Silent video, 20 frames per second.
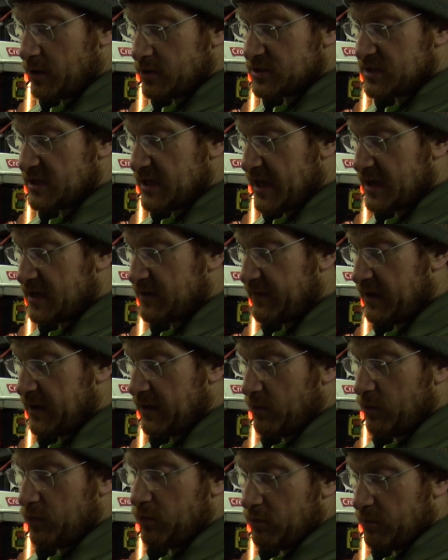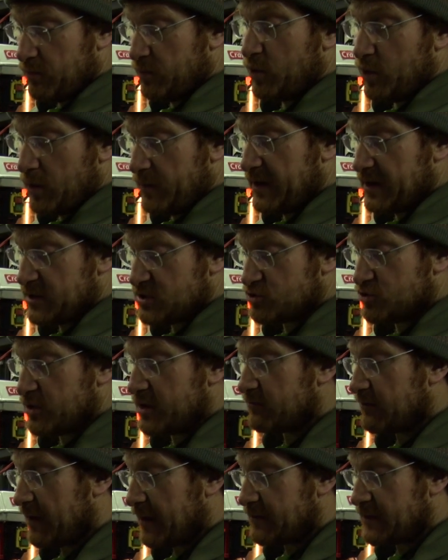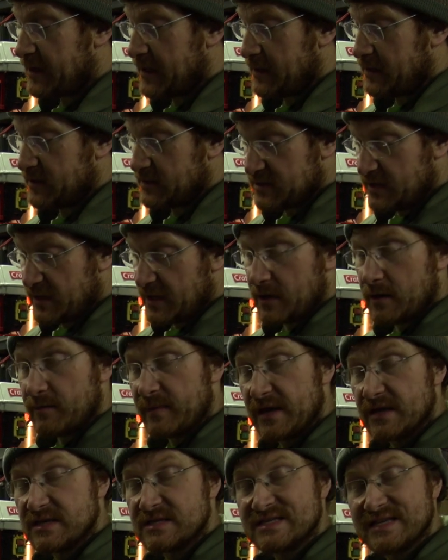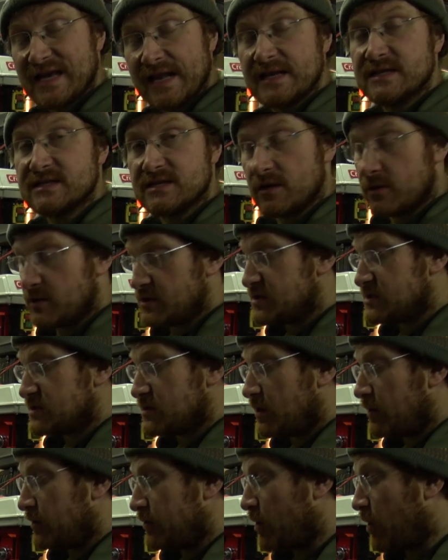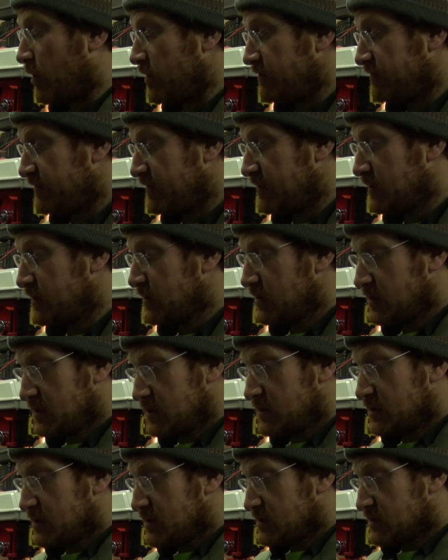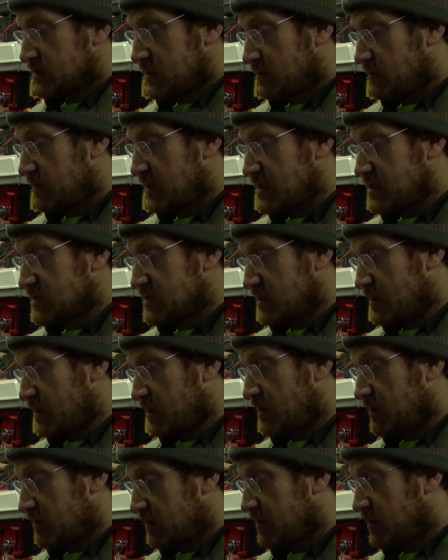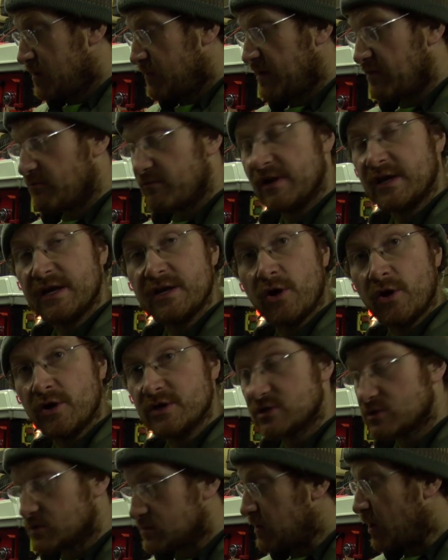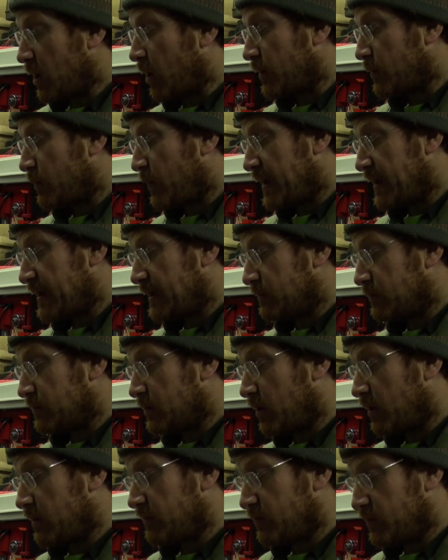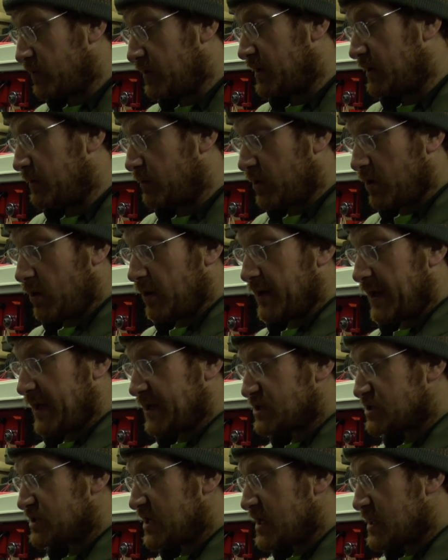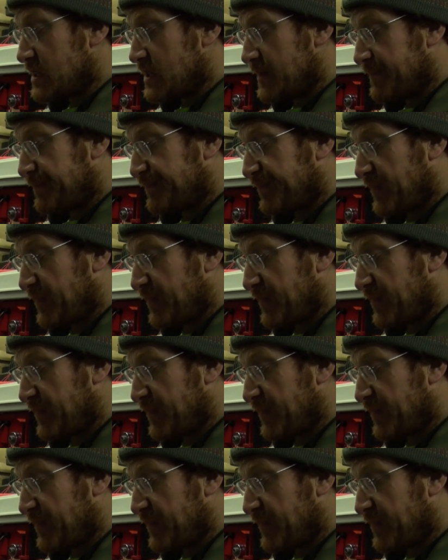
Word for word: onto the end of it or put a bit of string around it. So they're going to be a skeletonized style knife. So these are going to be a really nice lightweight little knife with a little Kydex sheath.